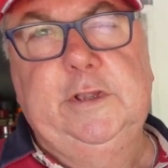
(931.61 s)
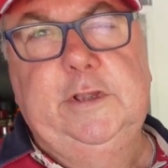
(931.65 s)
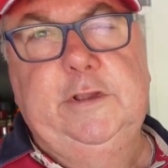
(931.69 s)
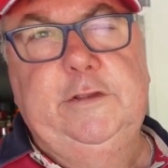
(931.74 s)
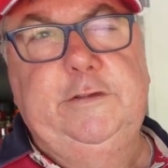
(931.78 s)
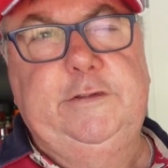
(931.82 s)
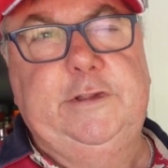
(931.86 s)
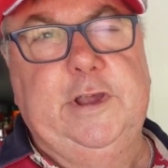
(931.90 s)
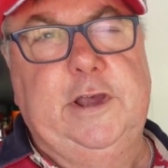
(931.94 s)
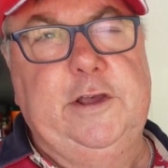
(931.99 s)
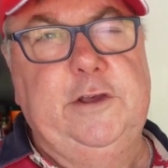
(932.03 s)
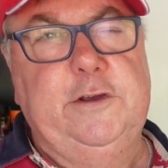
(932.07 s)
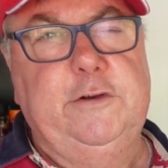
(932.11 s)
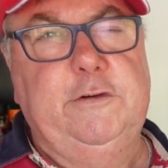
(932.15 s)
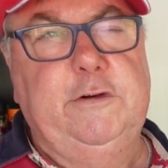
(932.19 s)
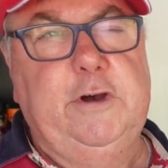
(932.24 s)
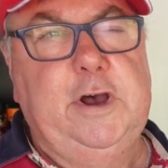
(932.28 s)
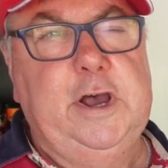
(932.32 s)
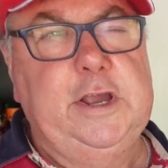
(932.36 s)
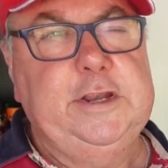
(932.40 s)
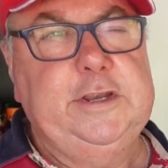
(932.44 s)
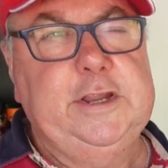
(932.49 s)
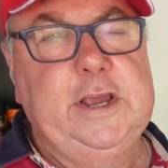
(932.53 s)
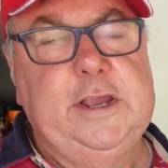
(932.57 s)
So
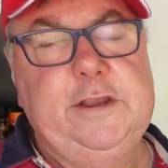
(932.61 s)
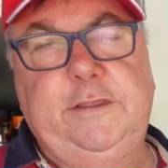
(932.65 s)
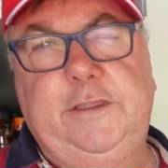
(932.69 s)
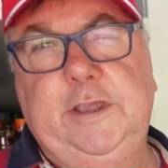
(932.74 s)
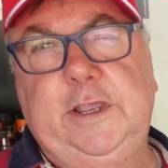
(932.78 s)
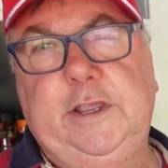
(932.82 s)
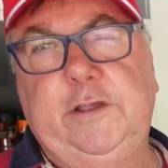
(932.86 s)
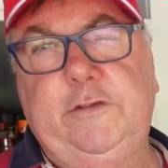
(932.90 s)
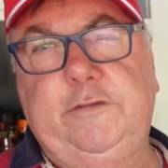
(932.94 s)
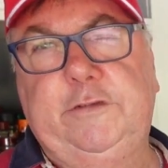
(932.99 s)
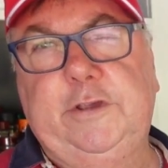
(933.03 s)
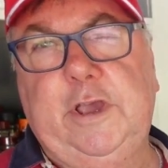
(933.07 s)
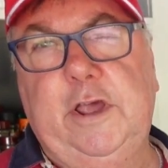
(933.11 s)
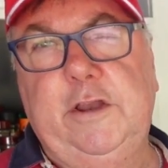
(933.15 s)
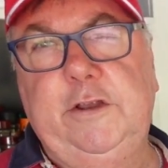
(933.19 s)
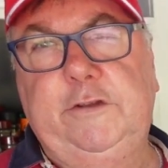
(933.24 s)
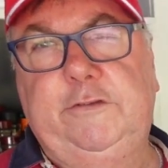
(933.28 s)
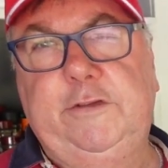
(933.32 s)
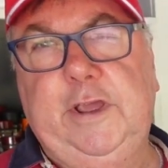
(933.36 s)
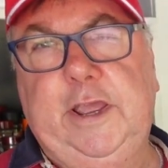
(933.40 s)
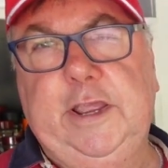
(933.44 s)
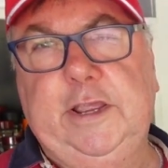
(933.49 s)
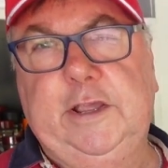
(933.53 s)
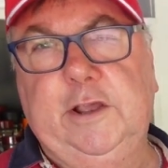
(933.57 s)
I don't think it's going to
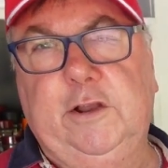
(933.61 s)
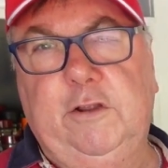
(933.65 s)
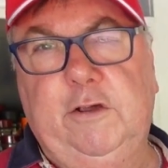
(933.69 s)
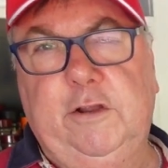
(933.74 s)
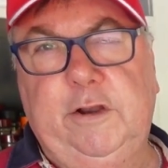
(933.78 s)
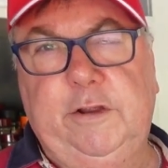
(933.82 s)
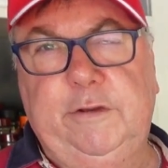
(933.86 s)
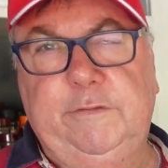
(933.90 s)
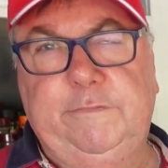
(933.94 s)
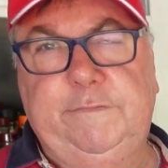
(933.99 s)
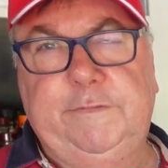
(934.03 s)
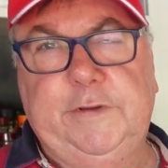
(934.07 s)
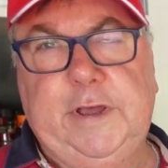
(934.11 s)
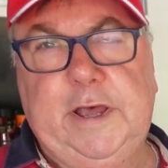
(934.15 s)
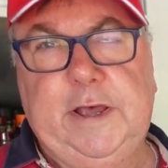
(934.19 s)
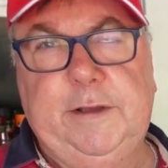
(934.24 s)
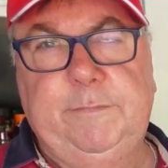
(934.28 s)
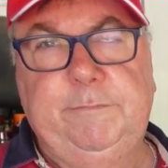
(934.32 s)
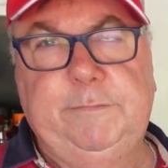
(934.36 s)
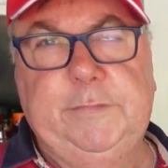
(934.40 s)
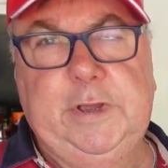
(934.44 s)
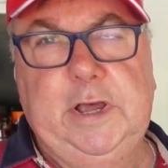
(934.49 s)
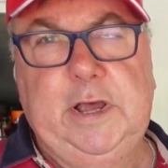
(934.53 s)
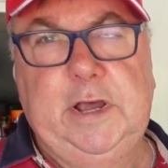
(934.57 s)
take a lot
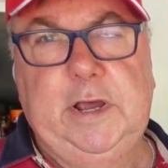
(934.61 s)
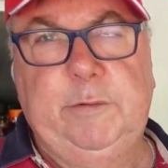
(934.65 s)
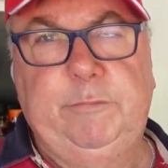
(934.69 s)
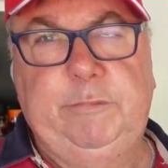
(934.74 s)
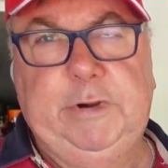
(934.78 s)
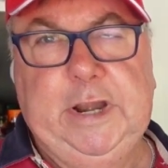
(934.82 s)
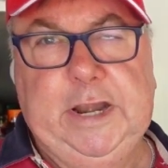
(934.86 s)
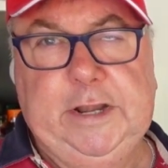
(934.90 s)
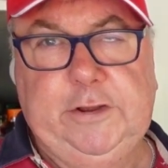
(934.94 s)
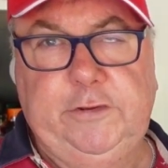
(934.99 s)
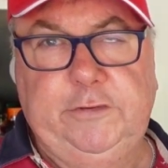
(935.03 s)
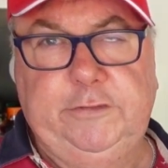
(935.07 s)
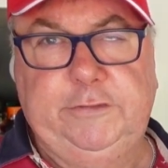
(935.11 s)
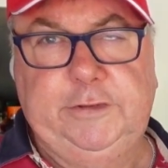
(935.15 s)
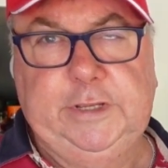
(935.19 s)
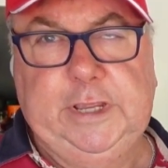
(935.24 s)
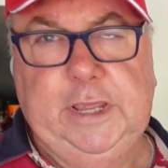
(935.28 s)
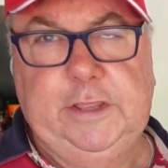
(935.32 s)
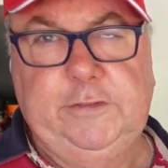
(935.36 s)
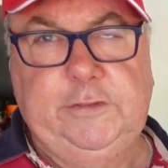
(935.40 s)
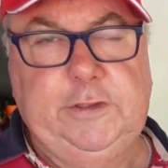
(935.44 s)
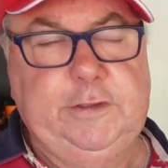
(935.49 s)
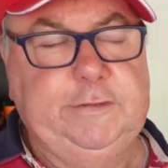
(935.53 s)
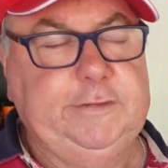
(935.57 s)
of practice to
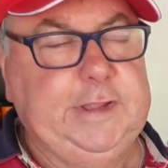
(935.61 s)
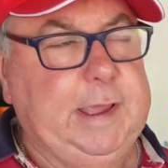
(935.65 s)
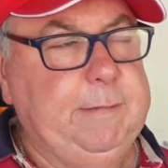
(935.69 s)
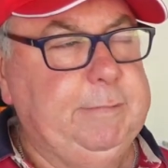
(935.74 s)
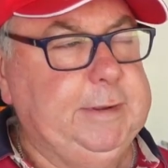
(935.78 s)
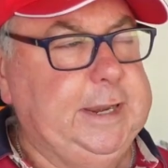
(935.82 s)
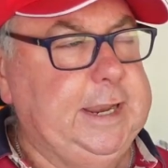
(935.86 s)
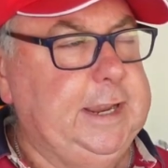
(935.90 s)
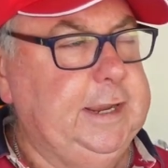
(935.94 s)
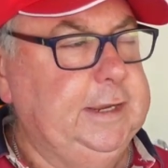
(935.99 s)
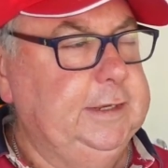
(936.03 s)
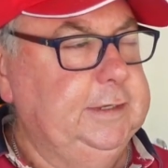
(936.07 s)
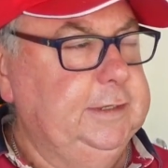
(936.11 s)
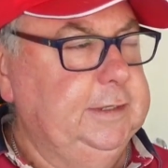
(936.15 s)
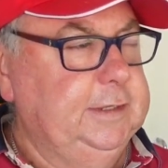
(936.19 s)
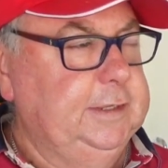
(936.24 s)
get this happening.